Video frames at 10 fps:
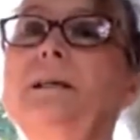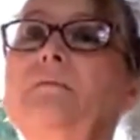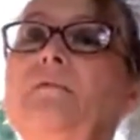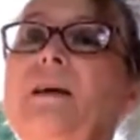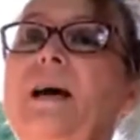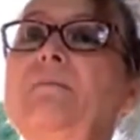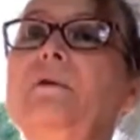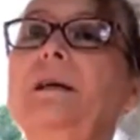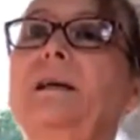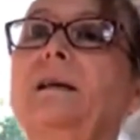some
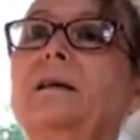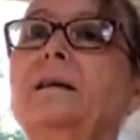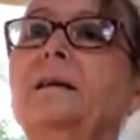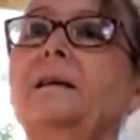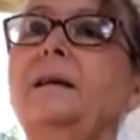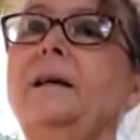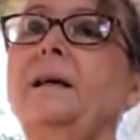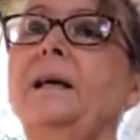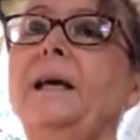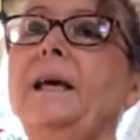fabric?
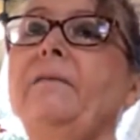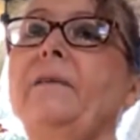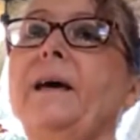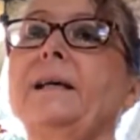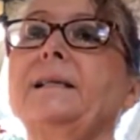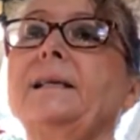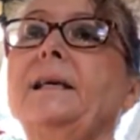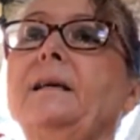Hey, Betsy.